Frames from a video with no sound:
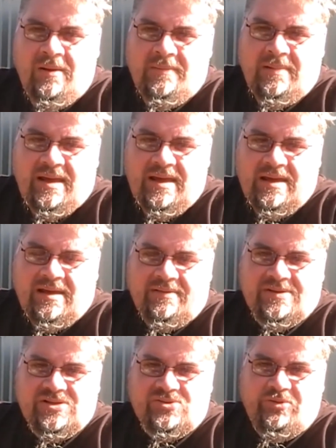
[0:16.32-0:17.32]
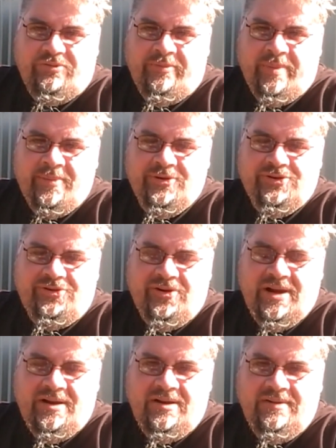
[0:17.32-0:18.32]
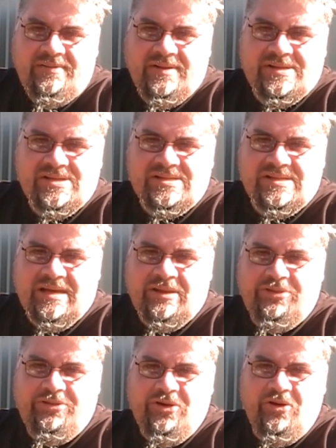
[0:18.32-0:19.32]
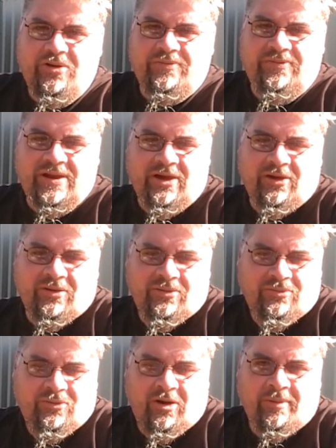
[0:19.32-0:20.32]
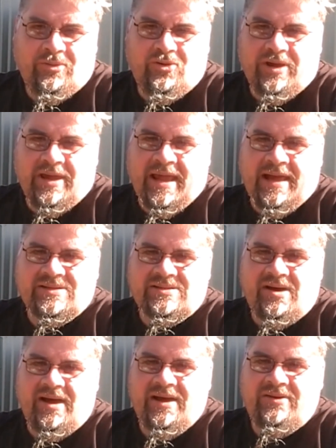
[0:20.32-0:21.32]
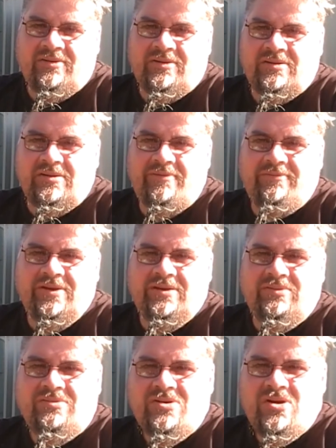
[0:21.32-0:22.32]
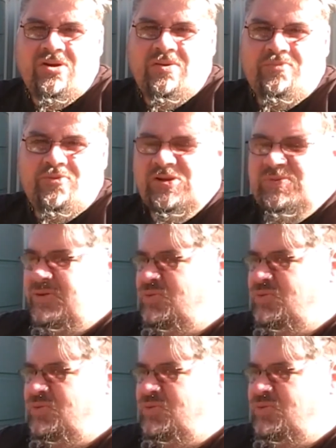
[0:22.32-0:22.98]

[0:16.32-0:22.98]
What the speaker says: Hey, this is Wolf from Armoury-Terrain. This is the third video where I'm cooking outside on a lovely Brisbane